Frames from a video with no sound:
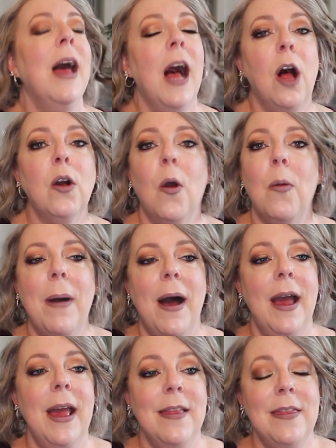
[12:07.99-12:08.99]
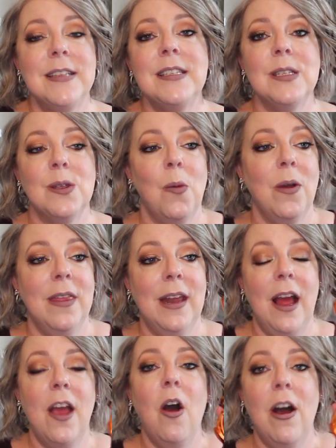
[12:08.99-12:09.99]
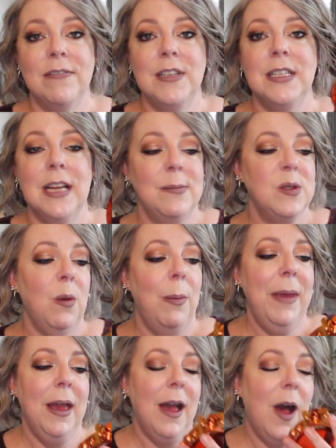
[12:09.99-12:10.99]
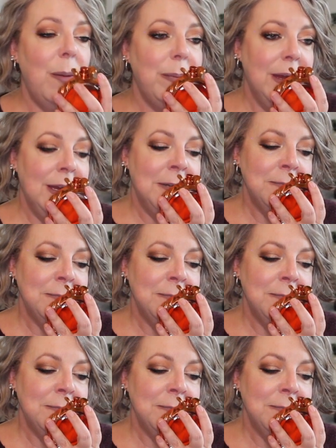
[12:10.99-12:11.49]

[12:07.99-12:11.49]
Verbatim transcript: I'll go by and this is the one that I oftentimes will pick up